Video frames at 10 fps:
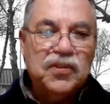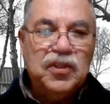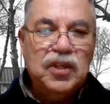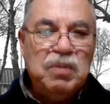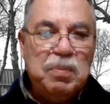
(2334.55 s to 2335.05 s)
to
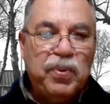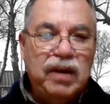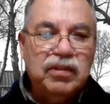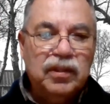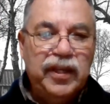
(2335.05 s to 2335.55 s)
see me
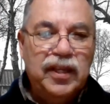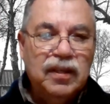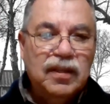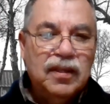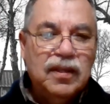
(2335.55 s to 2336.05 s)
privately,
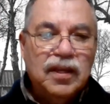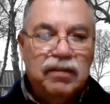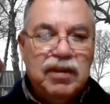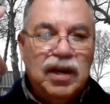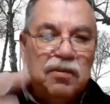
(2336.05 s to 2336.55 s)

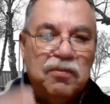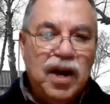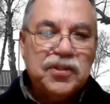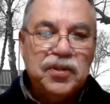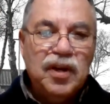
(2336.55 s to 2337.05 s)
I've got a
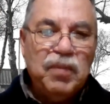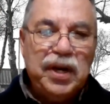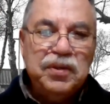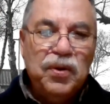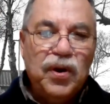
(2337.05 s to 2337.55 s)
roster on
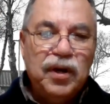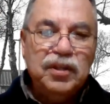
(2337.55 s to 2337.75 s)
my door.